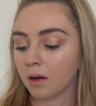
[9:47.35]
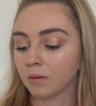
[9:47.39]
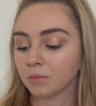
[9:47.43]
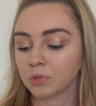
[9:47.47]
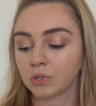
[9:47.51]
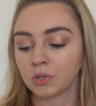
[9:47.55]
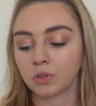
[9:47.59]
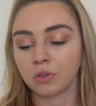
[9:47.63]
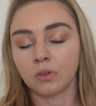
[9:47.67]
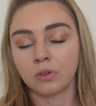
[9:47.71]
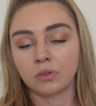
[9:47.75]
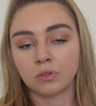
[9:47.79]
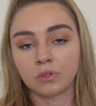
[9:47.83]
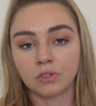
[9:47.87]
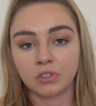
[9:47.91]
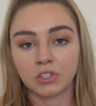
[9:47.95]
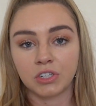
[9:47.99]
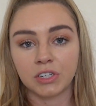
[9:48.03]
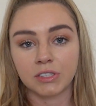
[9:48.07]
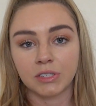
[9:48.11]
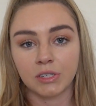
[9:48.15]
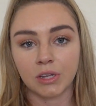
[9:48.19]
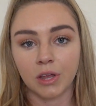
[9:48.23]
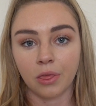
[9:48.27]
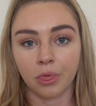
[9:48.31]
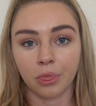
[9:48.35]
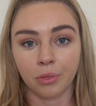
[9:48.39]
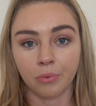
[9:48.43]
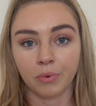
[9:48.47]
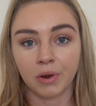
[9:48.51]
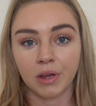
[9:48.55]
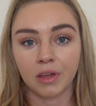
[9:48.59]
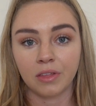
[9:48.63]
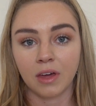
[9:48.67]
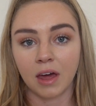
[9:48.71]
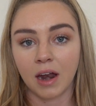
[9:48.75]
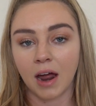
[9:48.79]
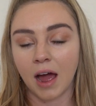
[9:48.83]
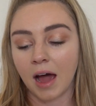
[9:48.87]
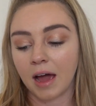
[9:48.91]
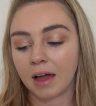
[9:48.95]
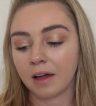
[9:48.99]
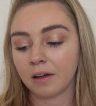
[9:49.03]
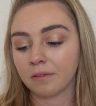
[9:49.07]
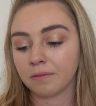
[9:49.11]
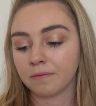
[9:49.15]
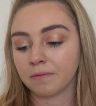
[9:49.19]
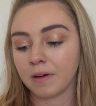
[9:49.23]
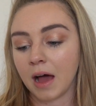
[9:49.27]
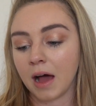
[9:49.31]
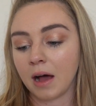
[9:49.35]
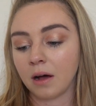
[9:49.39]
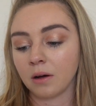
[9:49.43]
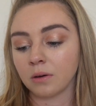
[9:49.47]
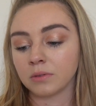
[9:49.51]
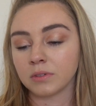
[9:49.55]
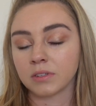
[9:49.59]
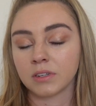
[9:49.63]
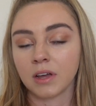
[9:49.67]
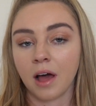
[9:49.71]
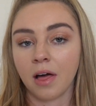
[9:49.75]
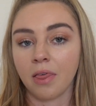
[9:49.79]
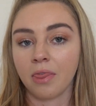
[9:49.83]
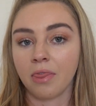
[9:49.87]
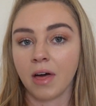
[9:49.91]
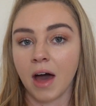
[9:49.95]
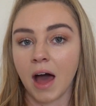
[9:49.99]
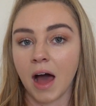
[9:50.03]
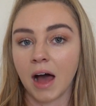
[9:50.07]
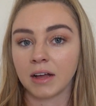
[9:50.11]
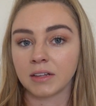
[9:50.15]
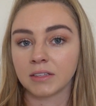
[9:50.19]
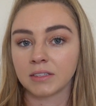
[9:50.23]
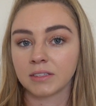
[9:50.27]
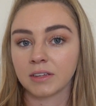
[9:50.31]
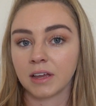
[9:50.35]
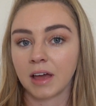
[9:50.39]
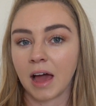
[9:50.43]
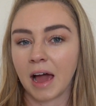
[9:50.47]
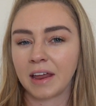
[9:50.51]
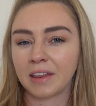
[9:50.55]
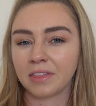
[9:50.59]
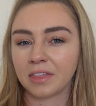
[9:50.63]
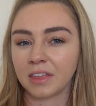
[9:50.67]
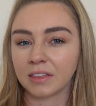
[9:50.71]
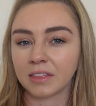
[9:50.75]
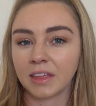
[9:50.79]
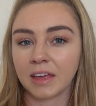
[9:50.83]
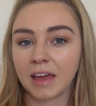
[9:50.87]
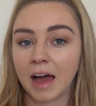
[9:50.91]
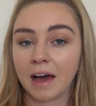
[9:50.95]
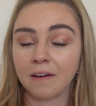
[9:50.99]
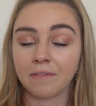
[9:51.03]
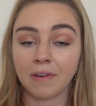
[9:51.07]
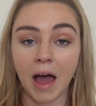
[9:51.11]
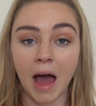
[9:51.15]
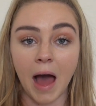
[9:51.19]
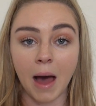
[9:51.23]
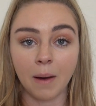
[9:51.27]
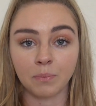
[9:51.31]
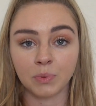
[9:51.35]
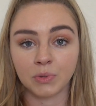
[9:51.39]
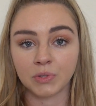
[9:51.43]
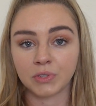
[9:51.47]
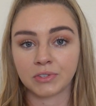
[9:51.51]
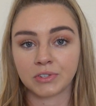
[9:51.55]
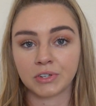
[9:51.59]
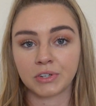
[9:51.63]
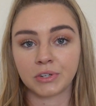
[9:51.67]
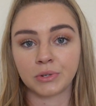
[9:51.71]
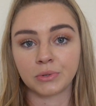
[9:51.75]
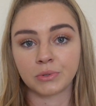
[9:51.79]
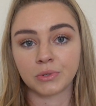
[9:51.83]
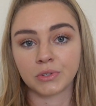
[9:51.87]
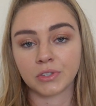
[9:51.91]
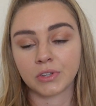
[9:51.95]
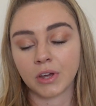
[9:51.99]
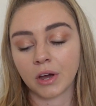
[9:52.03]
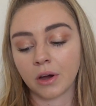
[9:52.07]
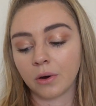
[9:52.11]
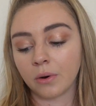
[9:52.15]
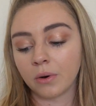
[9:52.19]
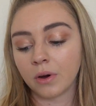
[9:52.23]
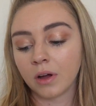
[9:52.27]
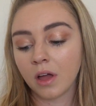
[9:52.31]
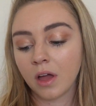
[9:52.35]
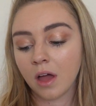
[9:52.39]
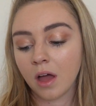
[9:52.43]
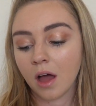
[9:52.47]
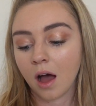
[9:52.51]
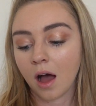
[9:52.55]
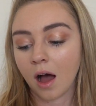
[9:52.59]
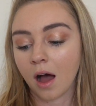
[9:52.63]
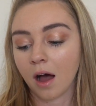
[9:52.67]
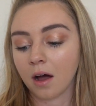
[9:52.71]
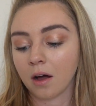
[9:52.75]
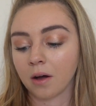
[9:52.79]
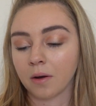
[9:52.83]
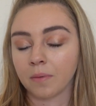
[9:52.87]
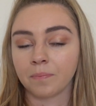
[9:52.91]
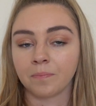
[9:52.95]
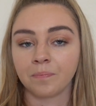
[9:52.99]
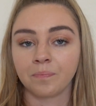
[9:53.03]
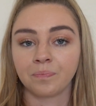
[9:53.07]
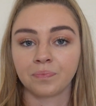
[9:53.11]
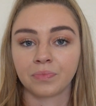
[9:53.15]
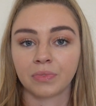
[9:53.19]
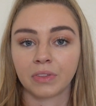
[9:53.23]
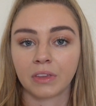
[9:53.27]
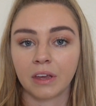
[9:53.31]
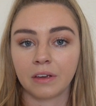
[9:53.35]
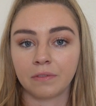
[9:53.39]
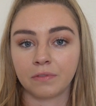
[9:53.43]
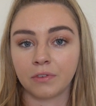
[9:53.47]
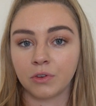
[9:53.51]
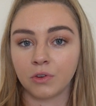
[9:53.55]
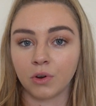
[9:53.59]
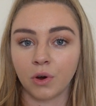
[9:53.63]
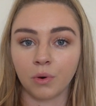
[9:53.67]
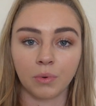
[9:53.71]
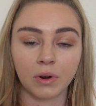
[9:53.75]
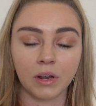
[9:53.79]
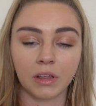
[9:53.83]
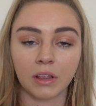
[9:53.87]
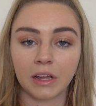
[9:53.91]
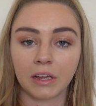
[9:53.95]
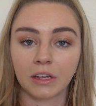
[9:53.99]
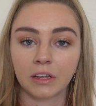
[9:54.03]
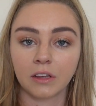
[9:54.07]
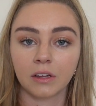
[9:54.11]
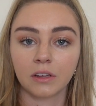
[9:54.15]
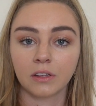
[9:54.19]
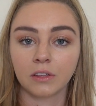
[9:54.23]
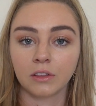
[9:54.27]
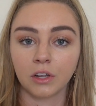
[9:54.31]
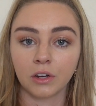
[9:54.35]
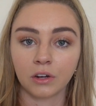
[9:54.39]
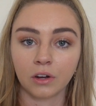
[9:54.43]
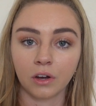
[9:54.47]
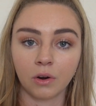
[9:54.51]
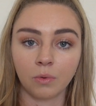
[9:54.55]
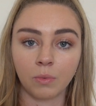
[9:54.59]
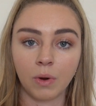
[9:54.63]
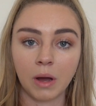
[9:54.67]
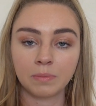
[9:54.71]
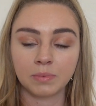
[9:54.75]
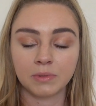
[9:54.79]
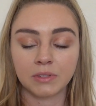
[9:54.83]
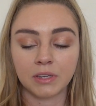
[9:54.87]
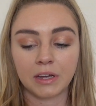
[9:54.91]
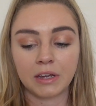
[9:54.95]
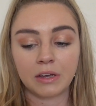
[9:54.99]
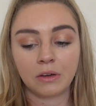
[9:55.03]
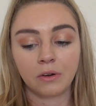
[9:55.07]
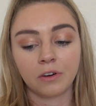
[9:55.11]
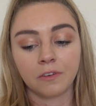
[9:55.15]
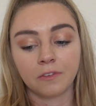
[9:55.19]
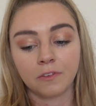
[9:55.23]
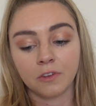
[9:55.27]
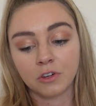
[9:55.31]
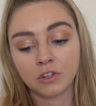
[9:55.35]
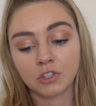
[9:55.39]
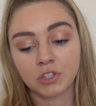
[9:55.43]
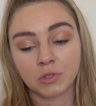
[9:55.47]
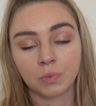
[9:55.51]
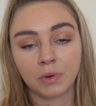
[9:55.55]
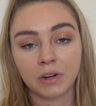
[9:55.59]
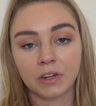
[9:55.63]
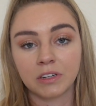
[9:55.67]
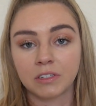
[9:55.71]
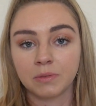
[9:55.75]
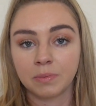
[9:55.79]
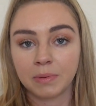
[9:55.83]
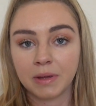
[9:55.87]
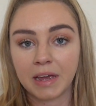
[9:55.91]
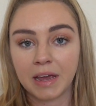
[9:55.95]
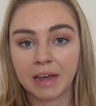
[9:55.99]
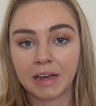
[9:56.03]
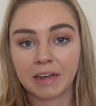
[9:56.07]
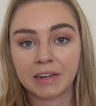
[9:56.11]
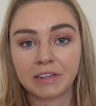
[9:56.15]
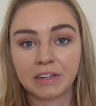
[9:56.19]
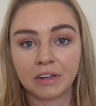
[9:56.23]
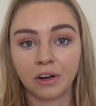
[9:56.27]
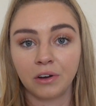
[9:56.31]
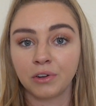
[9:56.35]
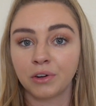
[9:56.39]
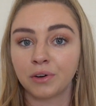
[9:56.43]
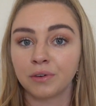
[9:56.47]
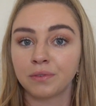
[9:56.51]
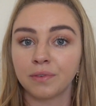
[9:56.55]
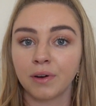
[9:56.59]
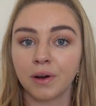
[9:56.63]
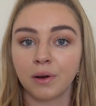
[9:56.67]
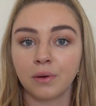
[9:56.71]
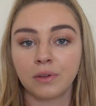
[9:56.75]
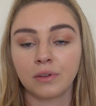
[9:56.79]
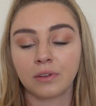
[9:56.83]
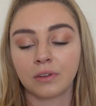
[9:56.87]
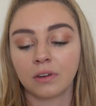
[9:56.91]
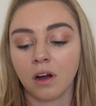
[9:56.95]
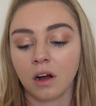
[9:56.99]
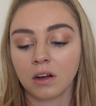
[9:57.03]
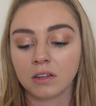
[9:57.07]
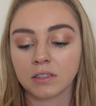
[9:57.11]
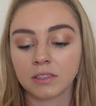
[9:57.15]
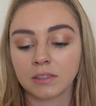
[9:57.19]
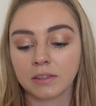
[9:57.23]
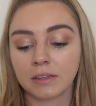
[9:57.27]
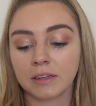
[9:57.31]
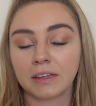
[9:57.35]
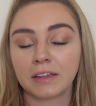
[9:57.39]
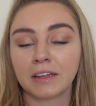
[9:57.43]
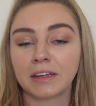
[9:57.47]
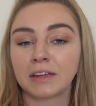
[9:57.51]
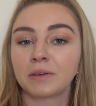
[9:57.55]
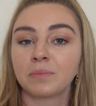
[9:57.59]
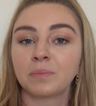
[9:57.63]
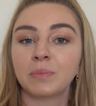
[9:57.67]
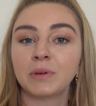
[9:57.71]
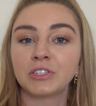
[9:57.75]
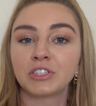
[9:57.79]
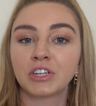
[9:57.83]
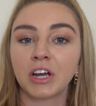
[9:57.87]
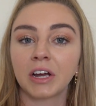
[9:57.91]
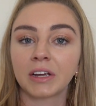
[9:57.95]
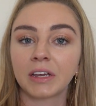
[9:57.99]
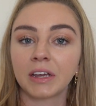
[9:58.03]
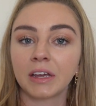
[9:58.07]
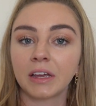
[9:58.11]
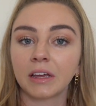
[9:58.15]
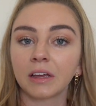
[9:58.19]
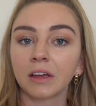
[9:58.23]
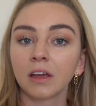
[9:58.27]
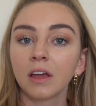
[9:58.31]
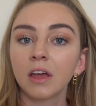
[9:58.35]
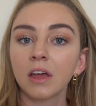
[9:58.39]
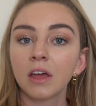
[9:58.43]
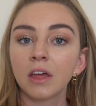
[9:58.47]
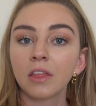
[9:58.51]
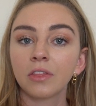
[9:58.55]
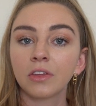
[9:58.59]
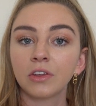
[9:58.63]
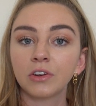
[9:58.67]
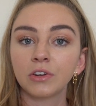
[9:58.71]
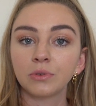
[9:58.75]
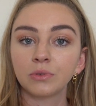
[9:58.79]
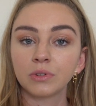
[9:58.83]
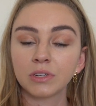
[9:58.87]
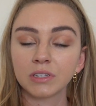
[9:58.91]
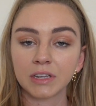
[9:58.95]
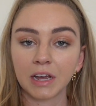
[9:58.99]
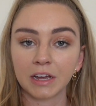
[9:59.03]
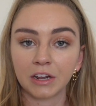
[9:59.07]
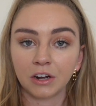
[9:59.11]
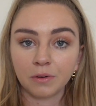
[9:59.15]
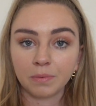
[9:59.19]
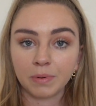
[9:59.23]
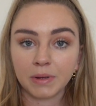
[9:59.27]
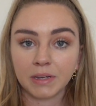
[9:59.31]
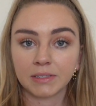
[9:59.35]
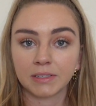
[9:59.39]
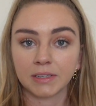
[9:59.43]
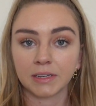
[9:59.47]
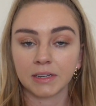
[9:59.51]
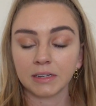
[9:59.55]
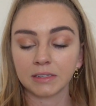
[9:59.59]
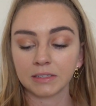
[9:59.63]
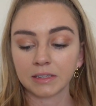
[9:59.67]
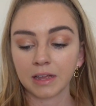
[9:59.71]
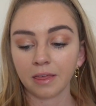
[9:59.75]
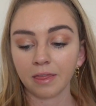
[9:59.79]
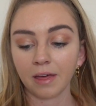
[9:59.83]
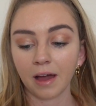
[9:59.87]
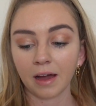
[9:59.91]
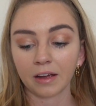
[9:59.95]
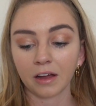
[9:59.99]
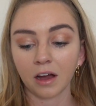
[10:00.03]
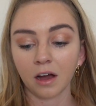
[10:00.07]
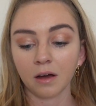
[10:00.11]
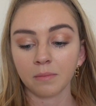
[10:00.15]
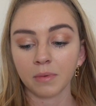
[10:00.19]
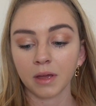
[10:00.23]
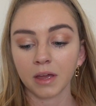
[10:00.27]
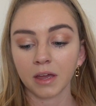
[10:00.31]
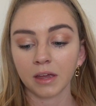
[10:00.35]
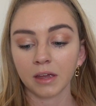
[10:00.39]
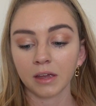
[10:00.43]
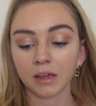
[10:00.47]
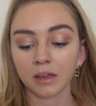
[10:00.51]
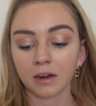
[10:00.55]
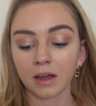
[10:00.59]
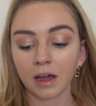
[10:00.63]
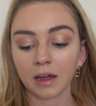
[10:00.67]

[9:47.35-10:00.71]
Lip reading: So those are just three that I have found that I think they have apps too. So if you don't want to like look on a website, or if you just want it to be handy on your phone and constantly like be checking the new designer pieces that come in.